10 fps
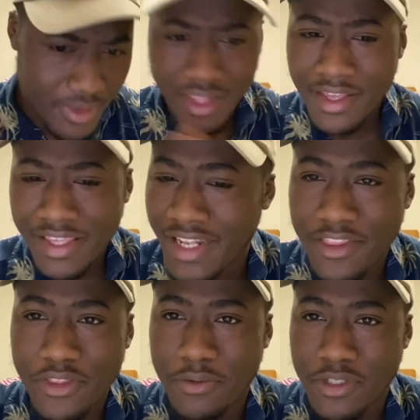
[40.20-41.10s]
Again, I thought
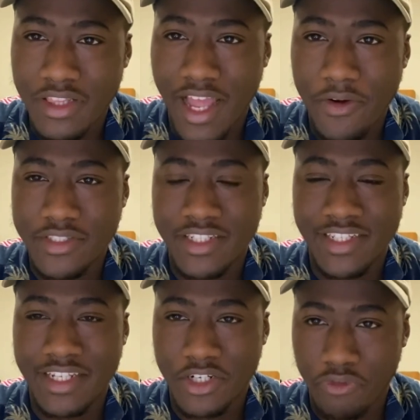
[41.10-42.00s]
that was hilarious, and they
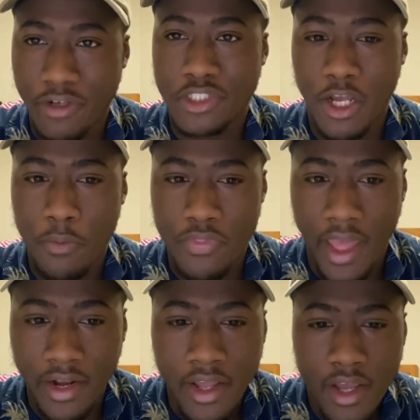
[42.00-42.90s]
did a great job with
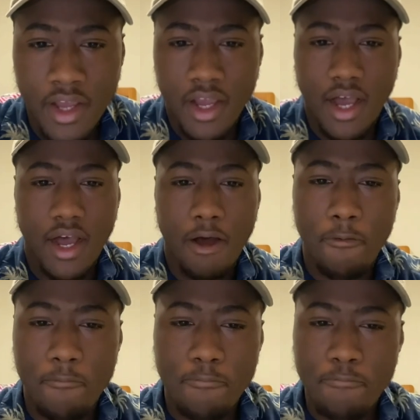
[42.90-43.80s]
that.
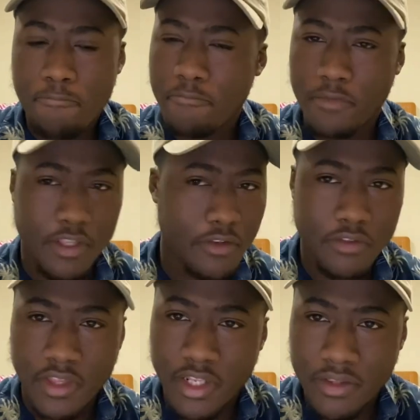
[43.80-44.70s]

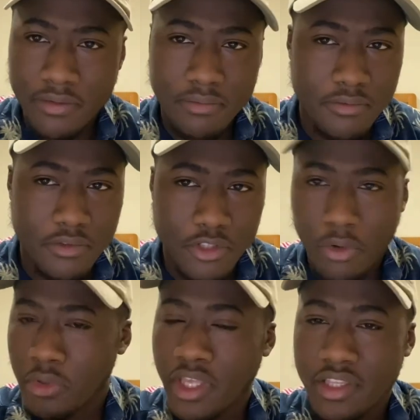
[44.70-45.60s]
Then you
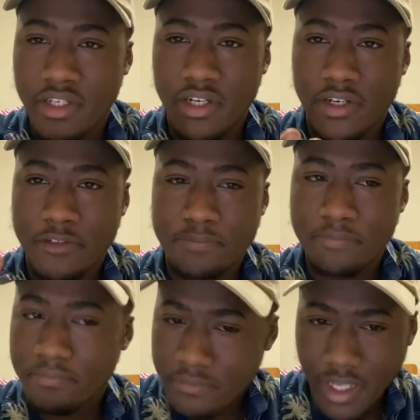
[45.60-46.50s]
get
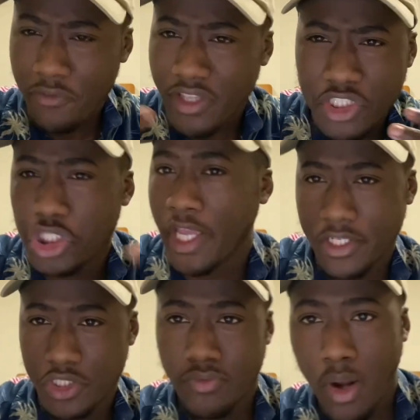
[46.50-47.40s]
everything's
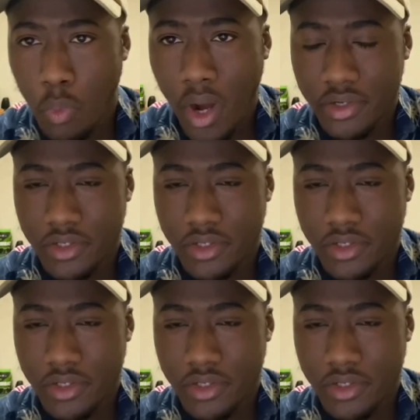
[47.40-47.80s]
changing around Wanda.